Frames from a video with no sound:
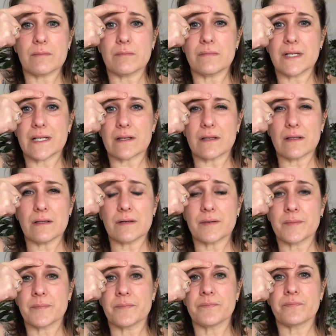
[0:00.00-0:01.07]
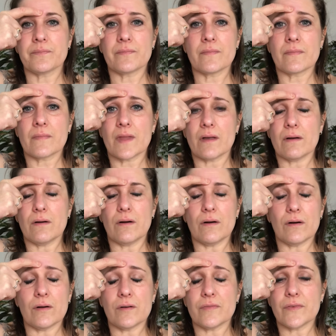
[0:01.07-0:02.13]
middle
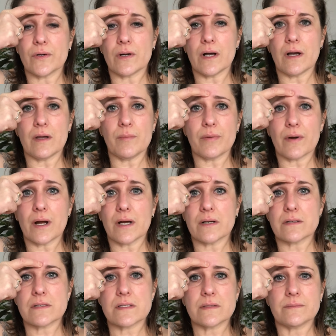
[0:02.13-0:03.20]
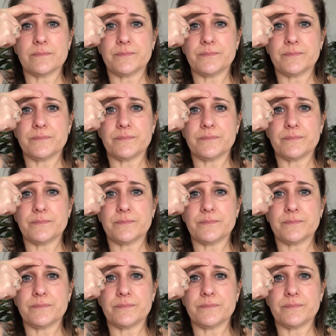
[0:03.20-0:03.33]
of your eyebrows.